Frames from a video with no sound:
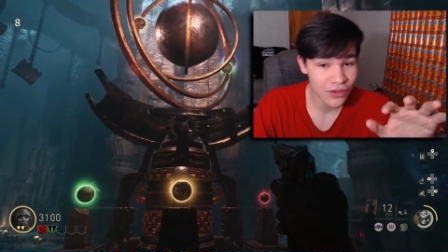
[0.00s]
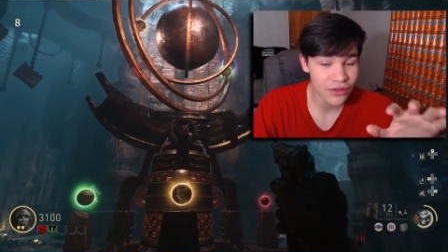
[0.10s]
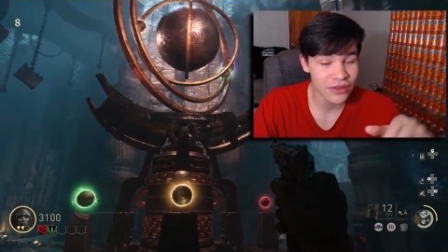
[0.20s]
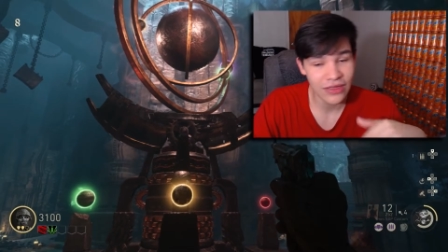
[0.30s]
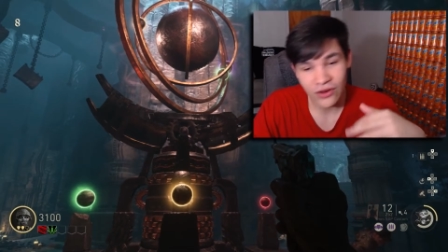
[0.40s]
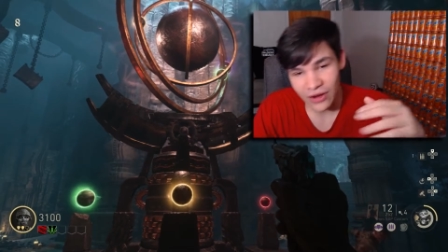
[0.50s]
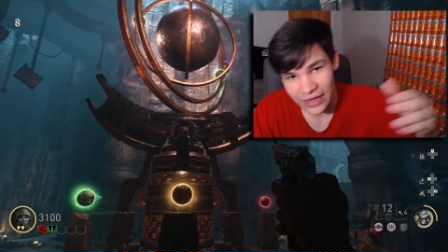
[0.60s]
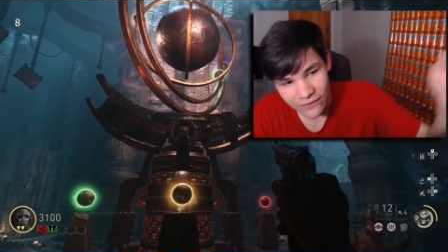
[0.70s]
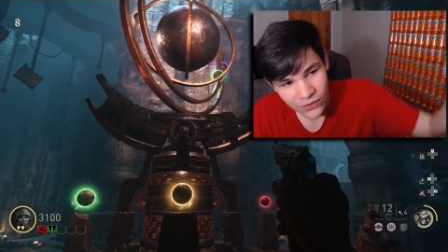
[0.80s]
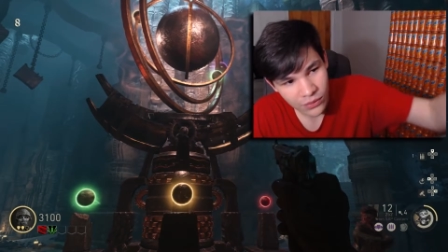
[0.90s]
good there, I
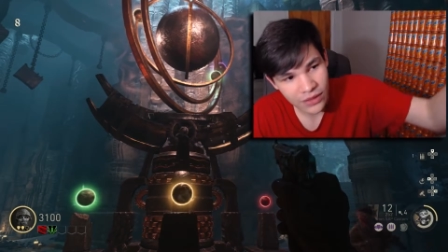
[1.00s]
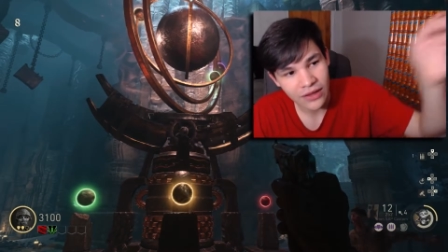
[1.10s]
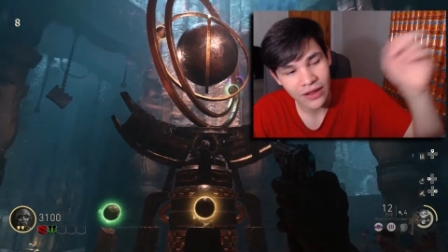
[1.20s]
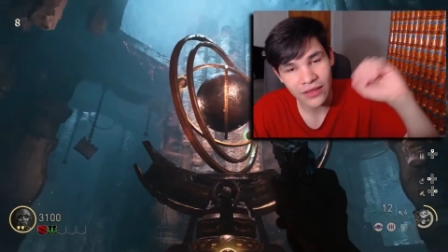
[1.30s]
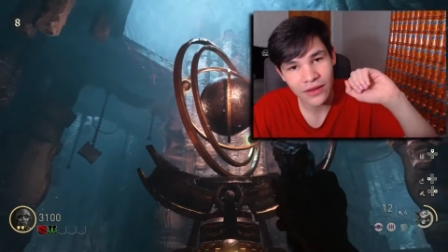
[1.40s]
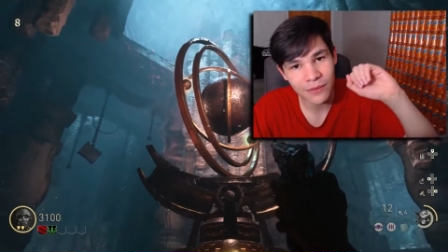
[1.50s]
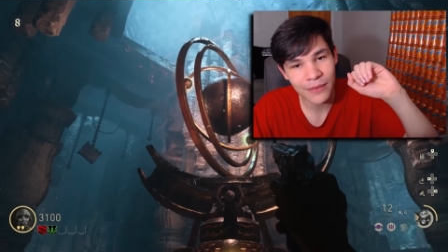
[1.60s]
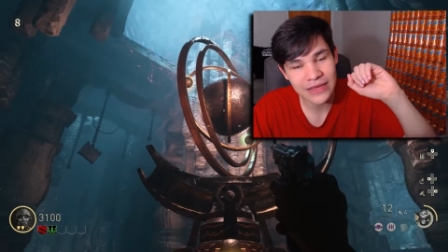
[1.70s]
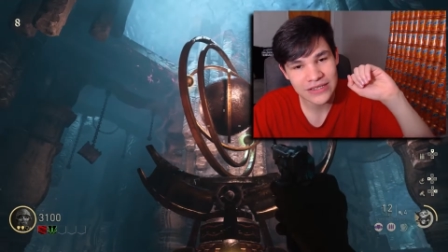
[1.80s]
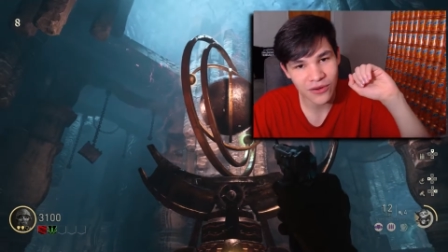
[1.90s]
gave you a little
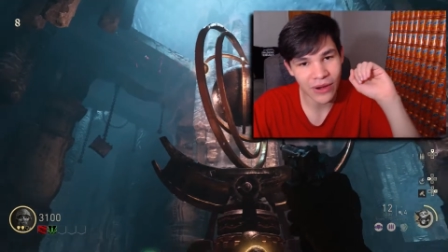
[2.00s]
mention